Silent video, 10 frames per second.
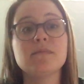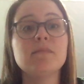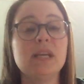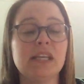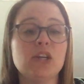
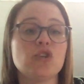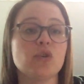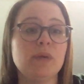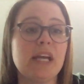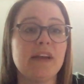making
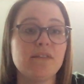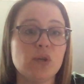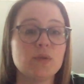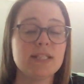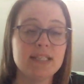sure we have
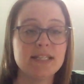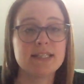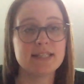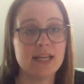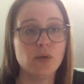those see it,
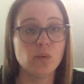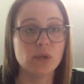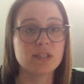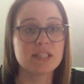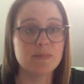say it
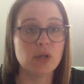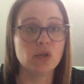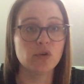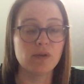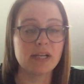words spelled
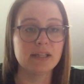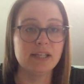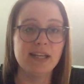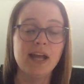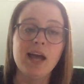correctly.